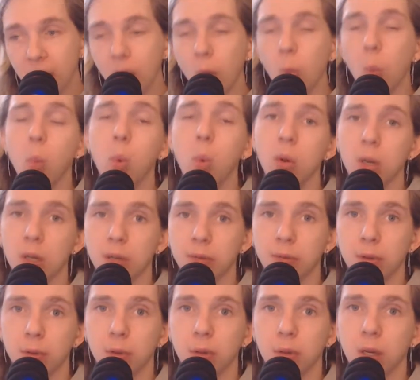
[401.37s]

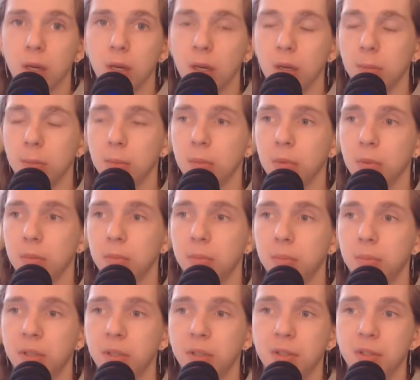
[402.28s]
whatever.
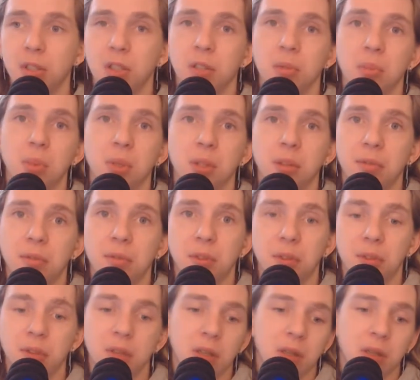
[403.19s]
Please tell me if
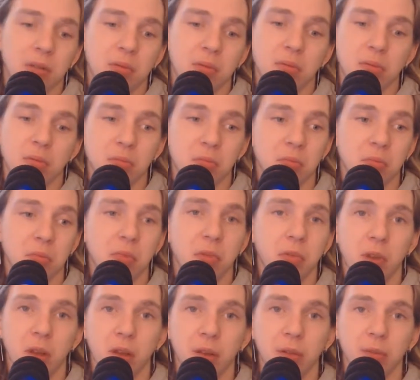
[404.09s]
you think
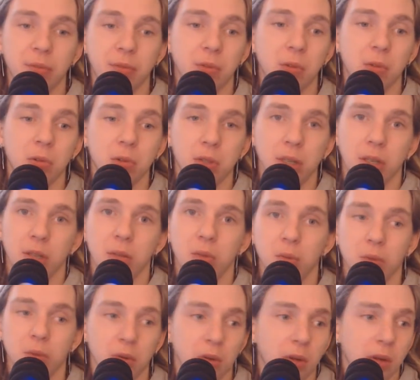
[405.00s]
Fallout
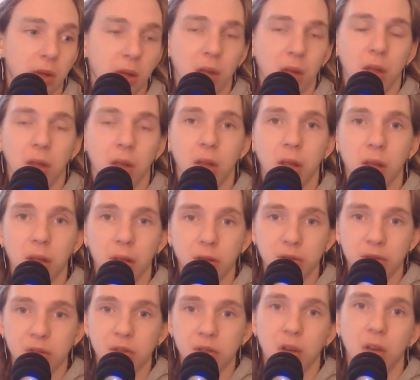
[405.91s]
or
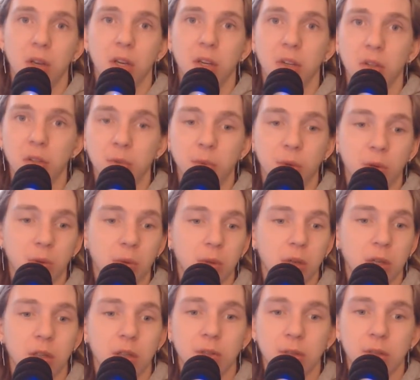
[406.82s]
Skyrim or
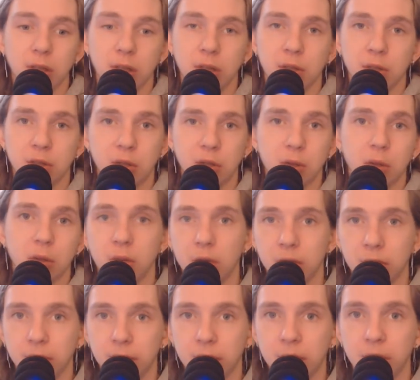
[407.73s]
whatever is good
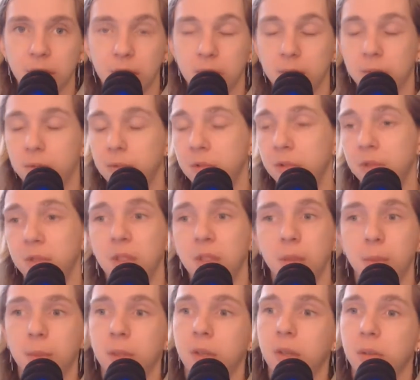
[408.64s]
on VR. Just
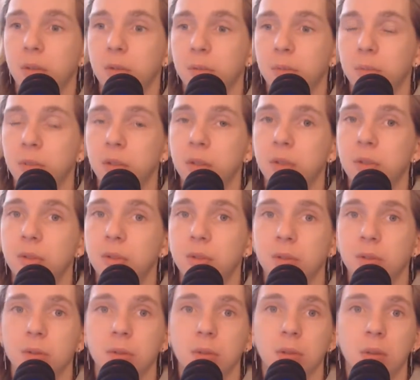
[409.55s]
let me know,
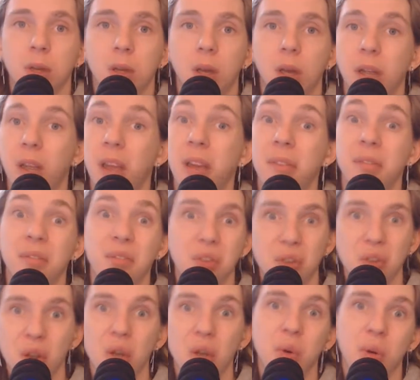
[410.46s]
because I have
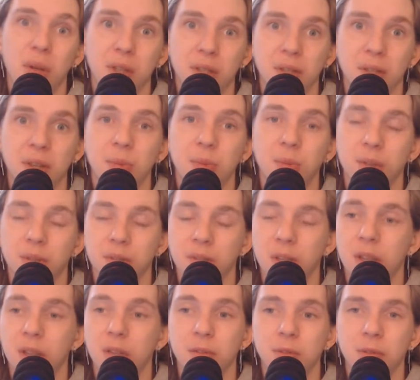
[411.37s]
no idea what
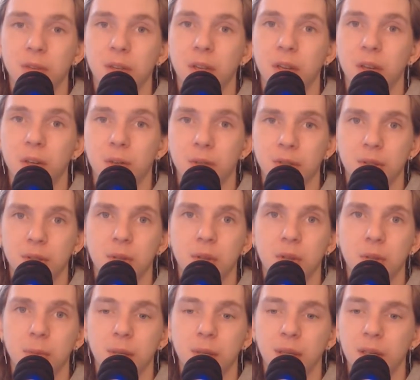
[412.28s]
the hell VR is
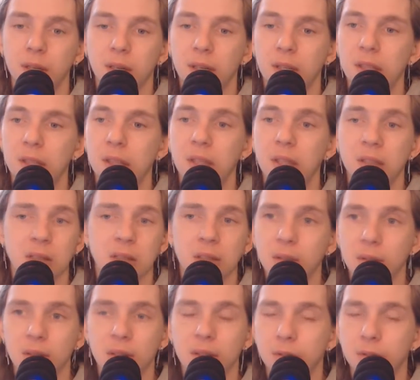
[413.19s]
all about, and it doesn't
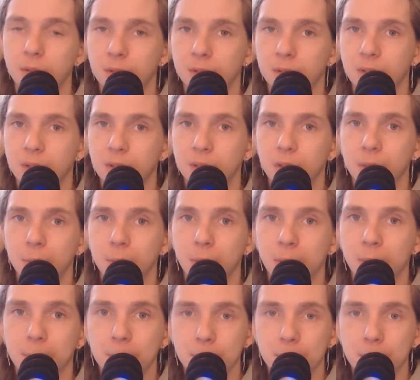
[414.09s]
look interesting to me.